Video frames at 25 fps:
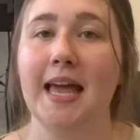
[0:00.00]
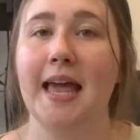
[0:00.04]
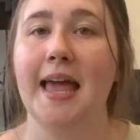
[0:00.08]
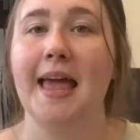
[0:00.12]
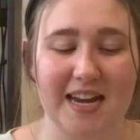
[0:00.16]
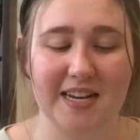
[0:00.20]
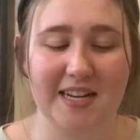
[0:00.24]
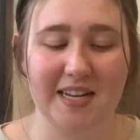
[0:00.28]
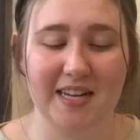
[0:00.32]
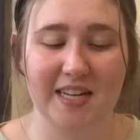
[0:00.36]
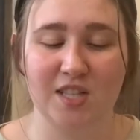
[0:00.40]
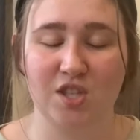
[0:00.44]

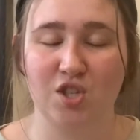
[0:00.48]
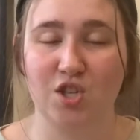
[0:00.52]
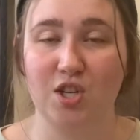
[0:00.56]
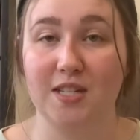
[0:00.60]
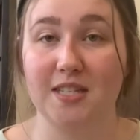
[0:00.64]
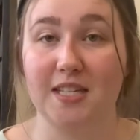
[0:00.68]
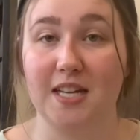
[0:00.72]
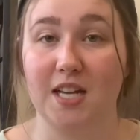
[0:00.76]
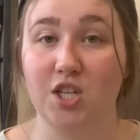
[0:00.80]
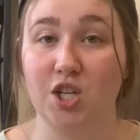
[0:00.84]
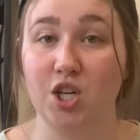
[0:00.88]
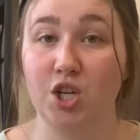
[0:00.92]
And it's just
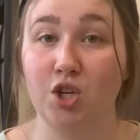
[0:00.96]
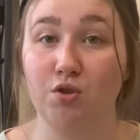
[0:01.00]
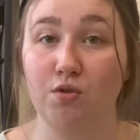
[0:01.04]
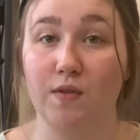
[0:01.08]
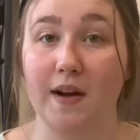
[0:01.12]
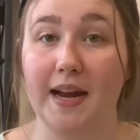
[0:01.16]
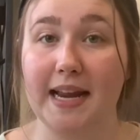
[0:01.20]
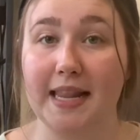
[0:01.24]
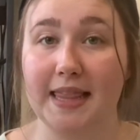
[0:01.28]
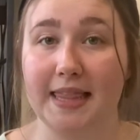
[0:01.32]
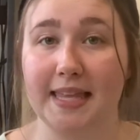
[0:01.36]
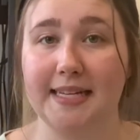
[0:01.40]
such a
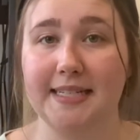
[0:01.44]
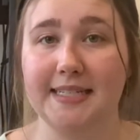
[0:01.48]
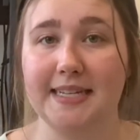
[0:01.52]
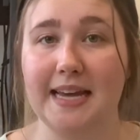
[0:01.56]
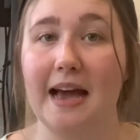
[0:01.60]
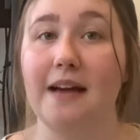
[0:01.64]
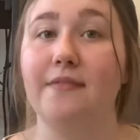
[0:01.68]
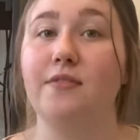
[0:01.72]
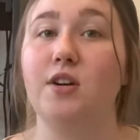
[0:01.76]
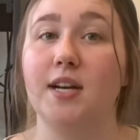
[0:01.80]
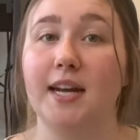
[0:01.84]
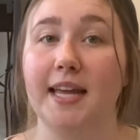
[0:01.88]
great thing to
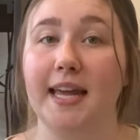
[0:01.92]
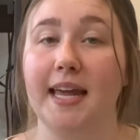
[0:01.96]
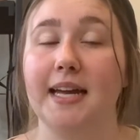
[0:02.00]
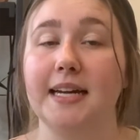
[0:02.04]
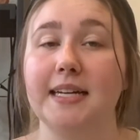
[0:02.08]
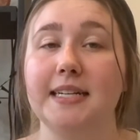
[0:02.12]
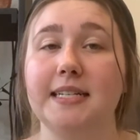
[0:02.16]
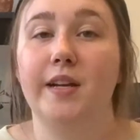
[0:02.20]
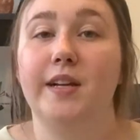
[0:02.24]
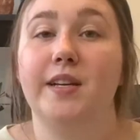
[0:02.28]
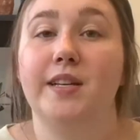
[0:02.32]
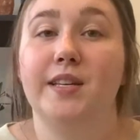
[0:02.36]
have on
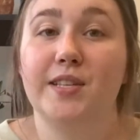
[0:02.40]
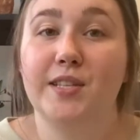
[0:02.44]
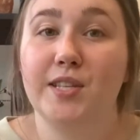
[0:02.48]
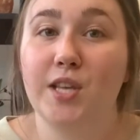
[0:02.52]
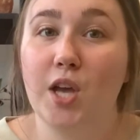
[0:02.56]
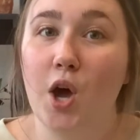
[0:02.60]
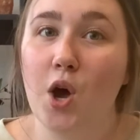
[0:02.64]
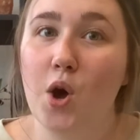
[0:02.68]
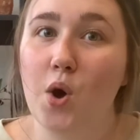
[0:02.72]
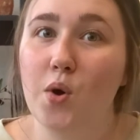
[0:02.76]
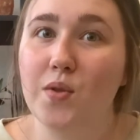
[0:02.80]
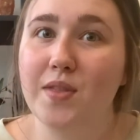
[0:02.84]
hand.
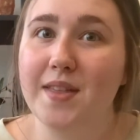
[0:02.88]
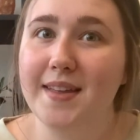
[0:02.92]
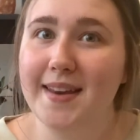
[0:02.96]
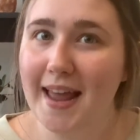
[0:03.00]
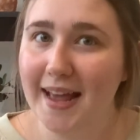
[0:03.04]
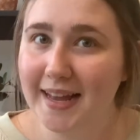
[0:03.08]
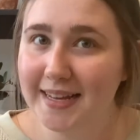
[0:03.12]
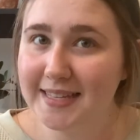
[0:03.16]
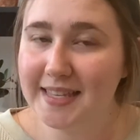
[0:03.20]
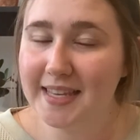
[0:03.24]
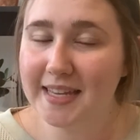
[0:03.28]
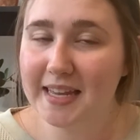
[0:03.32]
So the
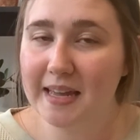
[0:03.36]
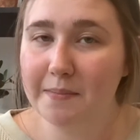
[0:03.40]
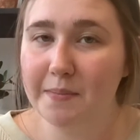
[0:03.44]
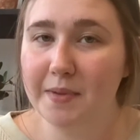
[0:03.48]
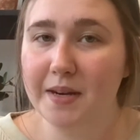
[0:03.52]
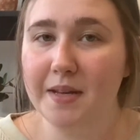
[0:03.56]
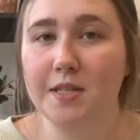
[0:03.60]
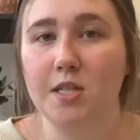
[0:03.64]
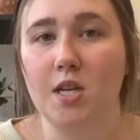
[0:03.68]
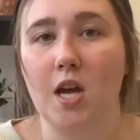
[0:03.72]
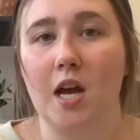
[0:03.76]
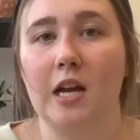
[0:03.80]
next thing I'm
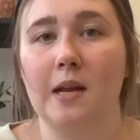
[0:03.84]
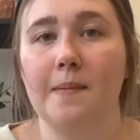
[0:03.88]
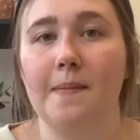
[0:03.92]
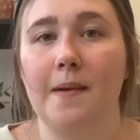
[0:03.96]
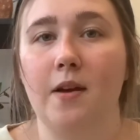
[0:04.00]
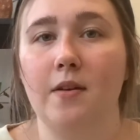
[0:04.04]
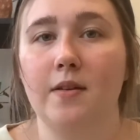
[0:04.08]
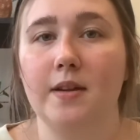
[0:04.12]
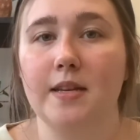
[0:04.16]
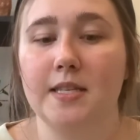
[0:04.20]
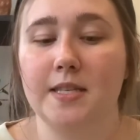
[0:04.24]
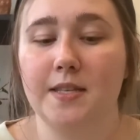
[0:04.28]
gonna talk
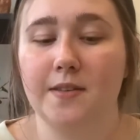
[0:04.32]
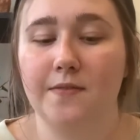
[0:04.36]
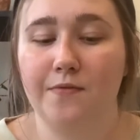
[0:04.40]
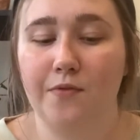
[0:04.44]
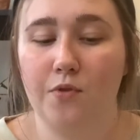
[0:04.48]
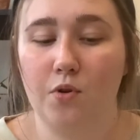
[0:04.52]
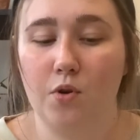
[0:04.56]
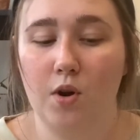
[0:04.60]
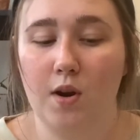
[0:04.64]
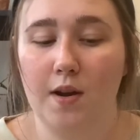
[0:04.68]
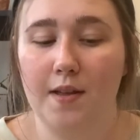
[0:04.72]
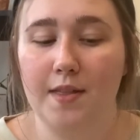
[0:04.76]
about is
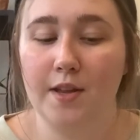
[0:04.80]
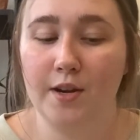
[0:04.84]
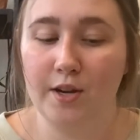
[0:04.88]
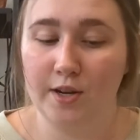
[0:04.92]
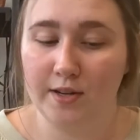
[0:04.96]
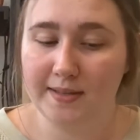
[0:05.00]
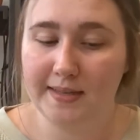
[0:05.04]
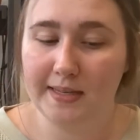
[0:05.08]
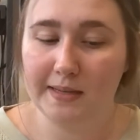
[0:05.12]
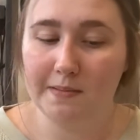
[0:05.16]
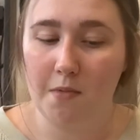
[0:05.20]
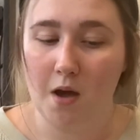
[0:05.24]
for the
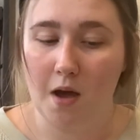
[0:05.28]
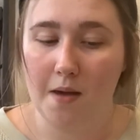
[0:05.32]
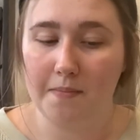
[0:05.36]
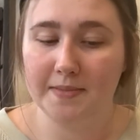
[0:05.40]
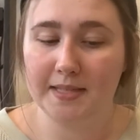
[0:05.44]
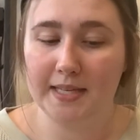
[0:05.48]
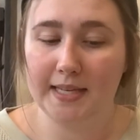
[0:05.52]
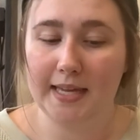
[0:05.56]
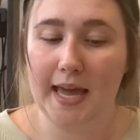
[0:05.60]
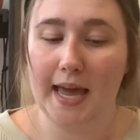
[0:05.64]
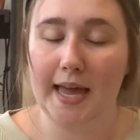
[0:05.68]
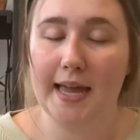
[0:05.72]
nursing moms
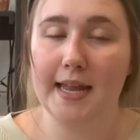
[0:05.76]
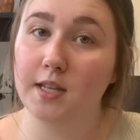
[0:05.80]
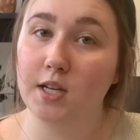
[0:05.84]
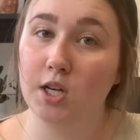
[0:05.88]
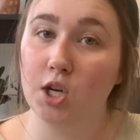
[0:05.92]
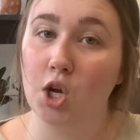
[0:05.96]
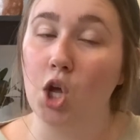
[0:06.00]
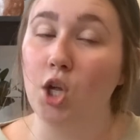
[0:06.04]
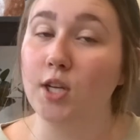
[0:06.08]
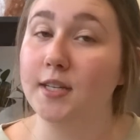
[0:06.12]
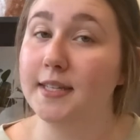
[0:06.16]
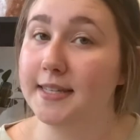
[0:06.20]
again. They're
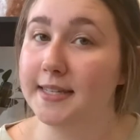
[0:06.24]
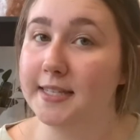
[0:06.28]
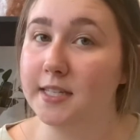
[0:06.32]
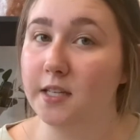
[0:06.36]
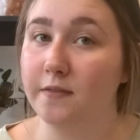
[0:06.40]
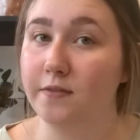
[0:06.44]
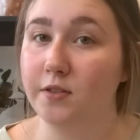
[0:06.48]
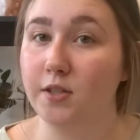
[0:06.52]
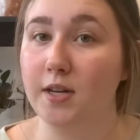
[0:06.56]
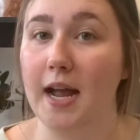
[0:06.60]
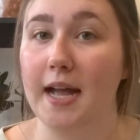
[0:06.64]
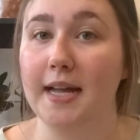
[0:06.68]
called
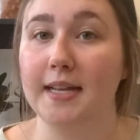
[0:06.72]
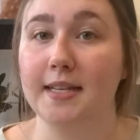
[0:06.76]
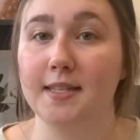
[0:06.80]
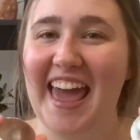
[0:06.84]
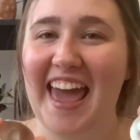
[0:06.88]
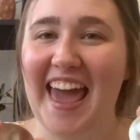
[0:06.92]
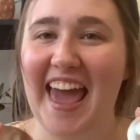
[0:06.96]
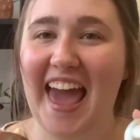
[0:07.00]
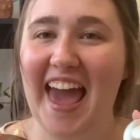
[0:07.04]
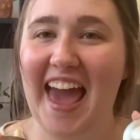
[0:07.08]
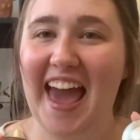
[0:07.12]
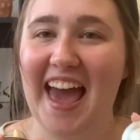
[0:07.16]
Silverettes,
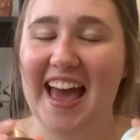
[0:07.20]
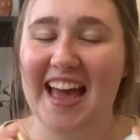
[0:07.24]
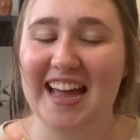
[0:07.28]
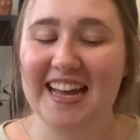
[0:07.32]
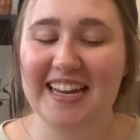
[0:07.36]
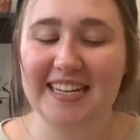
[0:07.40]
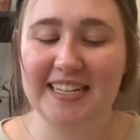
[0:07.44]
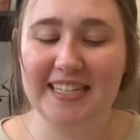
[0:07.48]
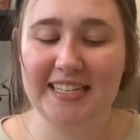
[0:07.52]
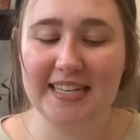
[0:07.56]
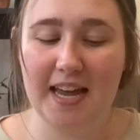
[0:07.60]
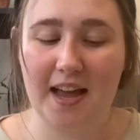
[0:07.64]

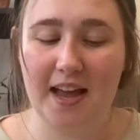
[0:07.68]
and